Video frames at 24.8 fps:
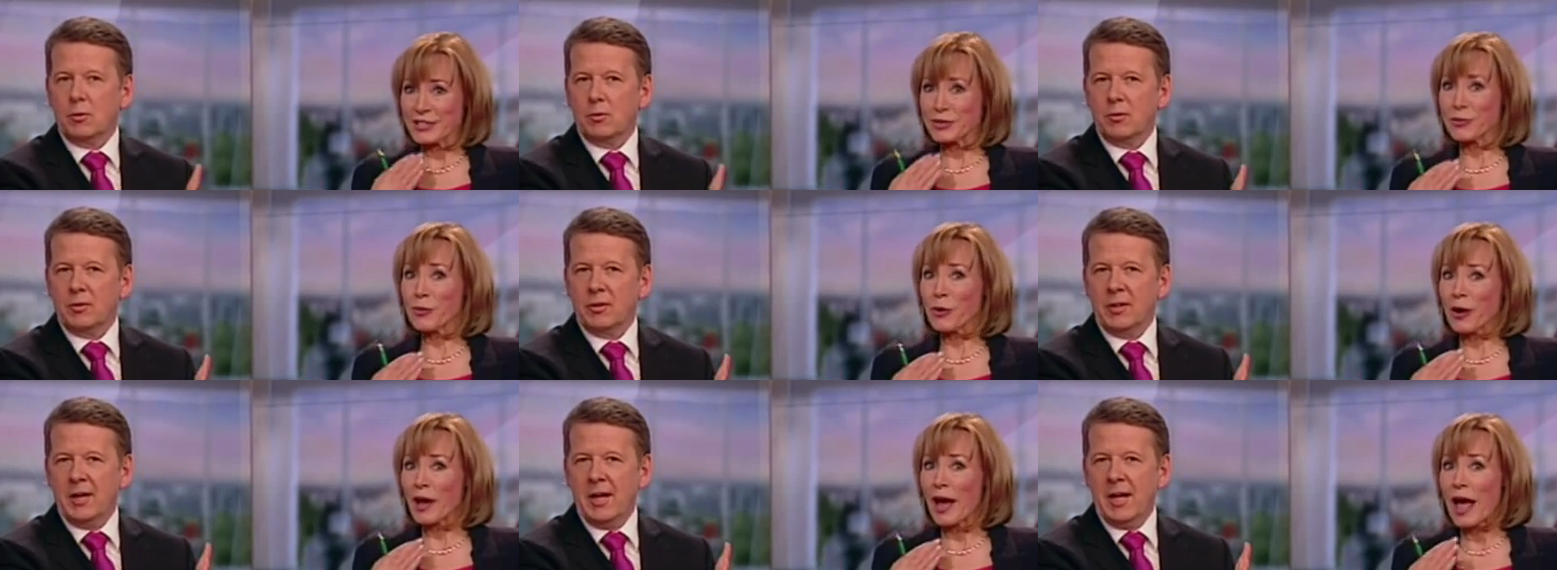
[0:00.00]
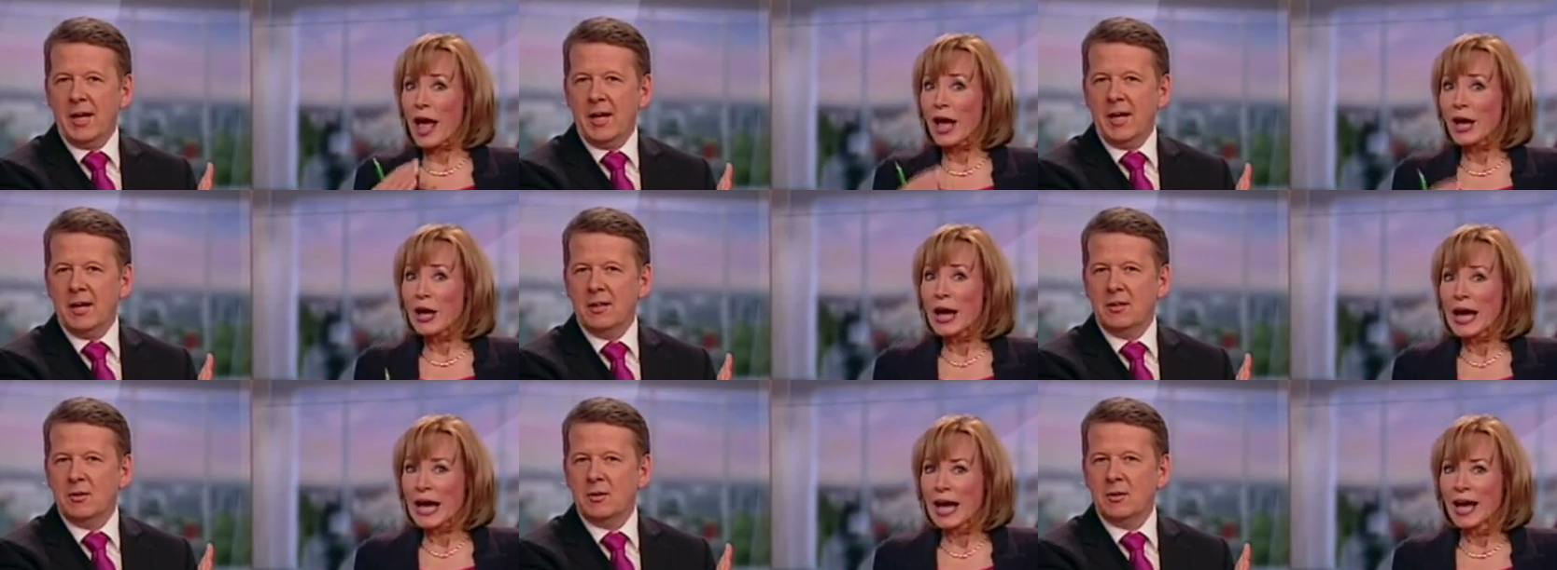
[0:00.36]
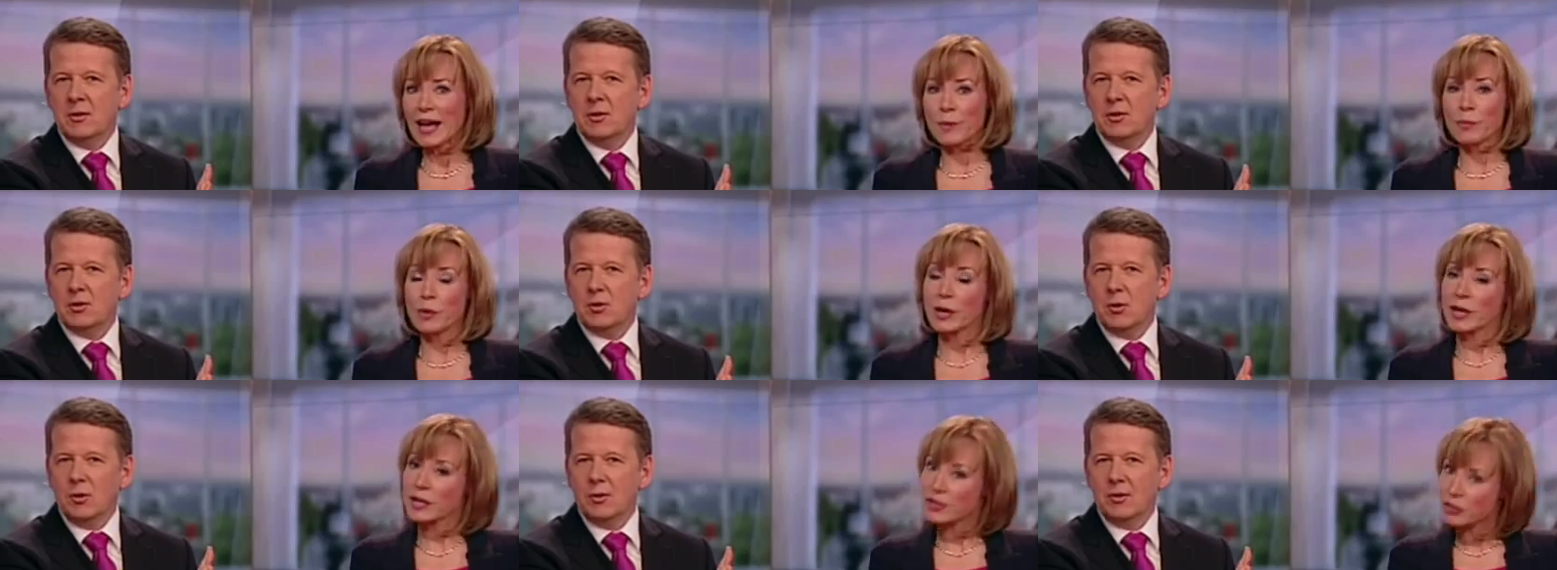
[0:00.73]
Speaker 1: it's all good.
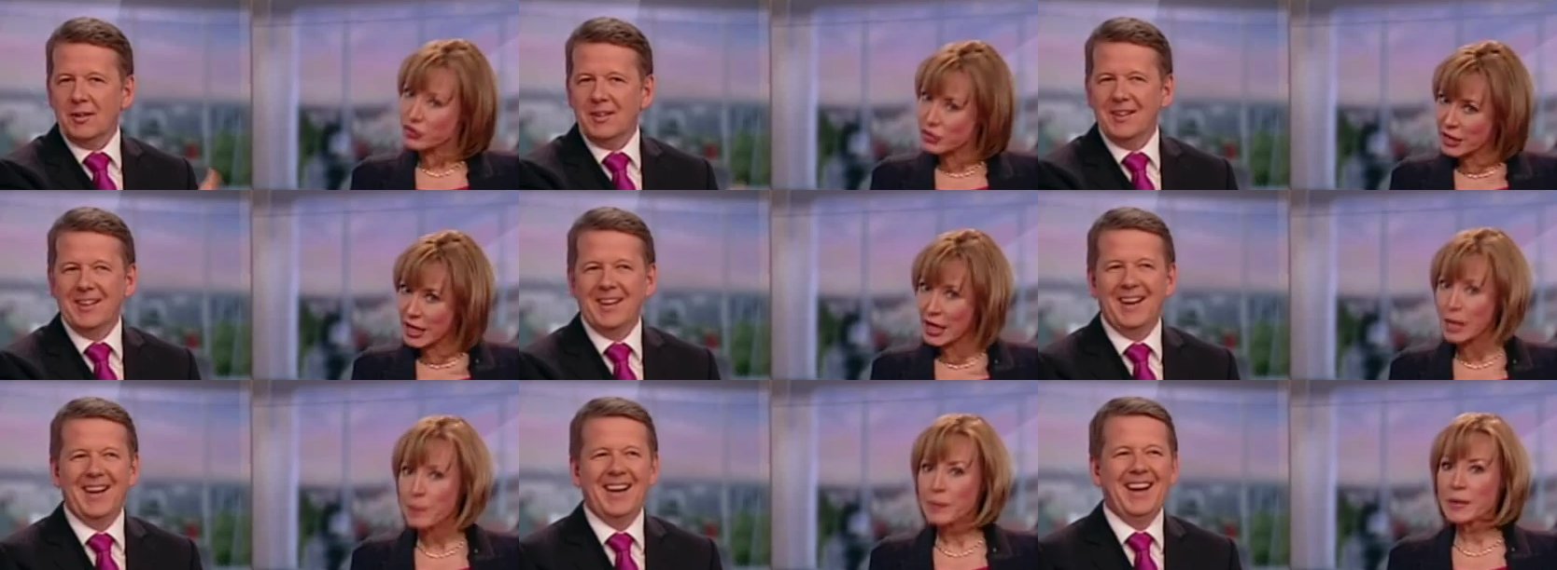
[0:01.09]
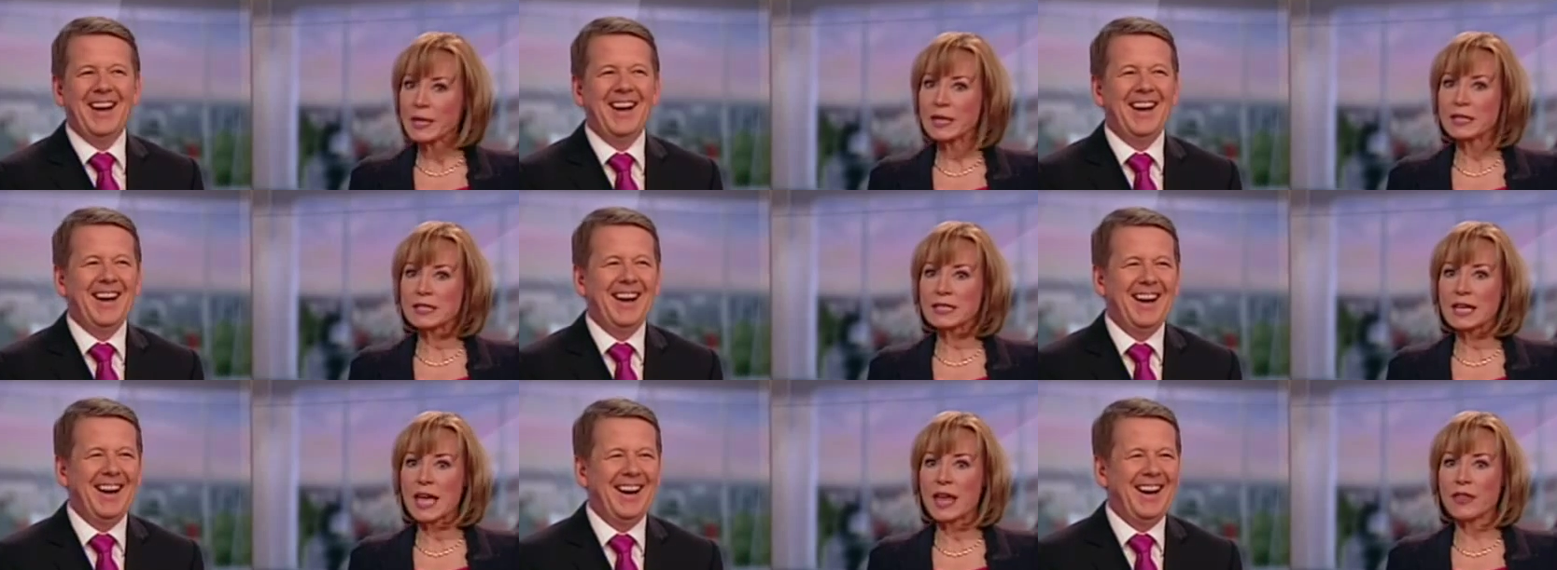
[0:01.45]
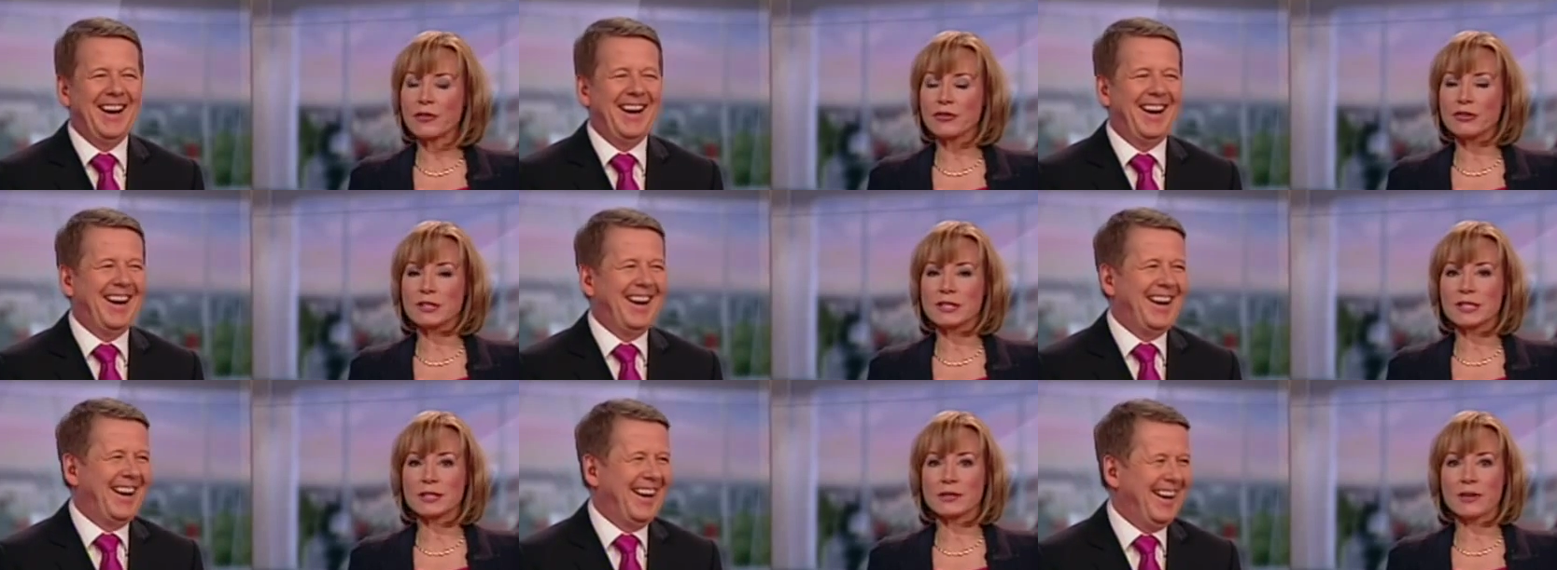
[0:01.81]
We're talk keeping it together